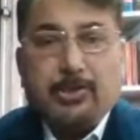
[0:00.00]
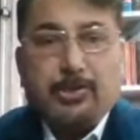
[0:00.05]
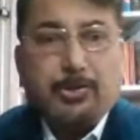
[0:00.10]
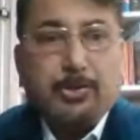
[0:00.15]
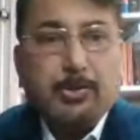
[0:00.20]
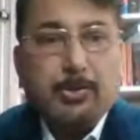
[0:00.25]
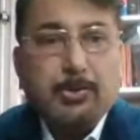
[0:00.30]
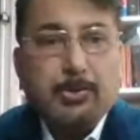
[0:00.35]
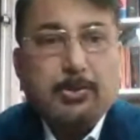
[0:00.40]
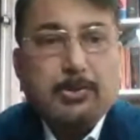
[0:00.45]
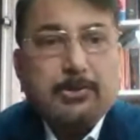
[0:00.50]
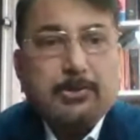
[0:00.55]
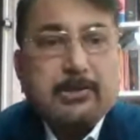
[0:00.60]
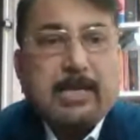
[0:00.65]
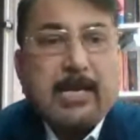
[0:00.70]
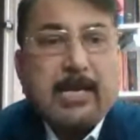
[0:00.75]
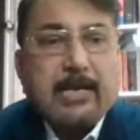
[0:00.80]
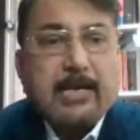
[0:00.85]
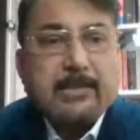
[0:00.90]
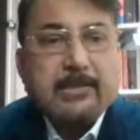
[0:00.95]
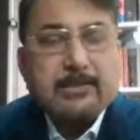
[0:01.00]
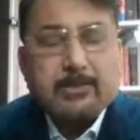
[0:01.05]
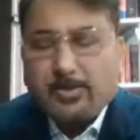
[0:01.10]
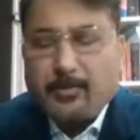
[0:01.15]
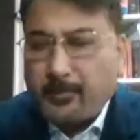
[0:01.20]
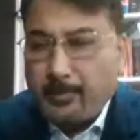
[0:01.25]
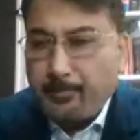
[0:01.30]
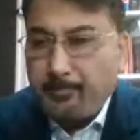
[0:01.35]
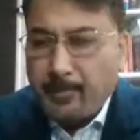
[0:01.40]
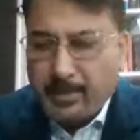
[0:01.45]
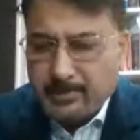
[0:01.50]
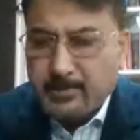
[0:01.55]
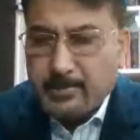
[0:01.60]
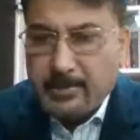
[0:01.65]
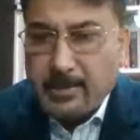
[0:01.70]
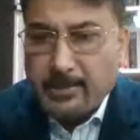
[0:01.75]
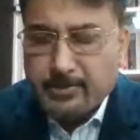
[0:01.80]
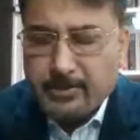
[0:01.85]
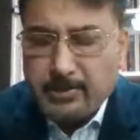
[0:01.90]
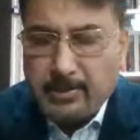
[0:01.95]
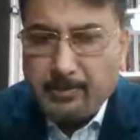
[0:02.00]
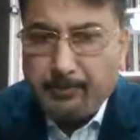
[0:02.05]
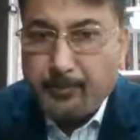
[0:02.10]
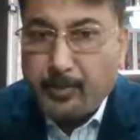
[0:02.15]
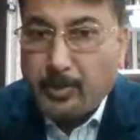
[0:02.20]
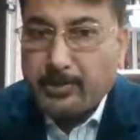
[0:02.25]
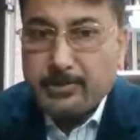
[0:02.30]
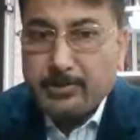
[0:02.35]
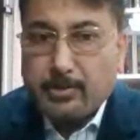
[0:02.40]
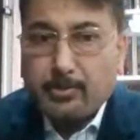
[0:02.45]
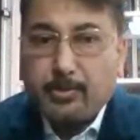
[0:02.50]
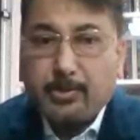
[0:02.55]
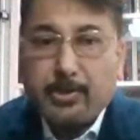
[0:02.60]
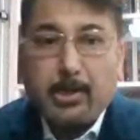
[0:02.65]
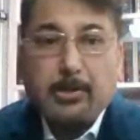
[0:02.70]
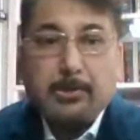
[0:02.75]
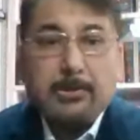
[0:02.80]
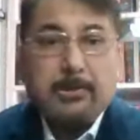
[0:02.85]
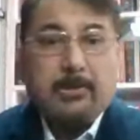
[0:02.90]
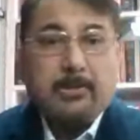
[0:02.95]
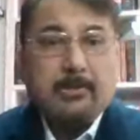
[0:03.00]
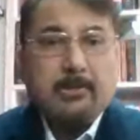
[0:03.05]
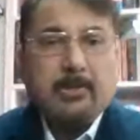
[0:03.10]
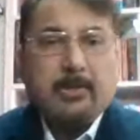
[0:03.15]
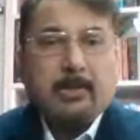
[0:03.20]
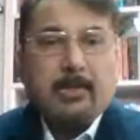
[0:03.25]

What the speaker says: issue that is of immense national importance, no doubt,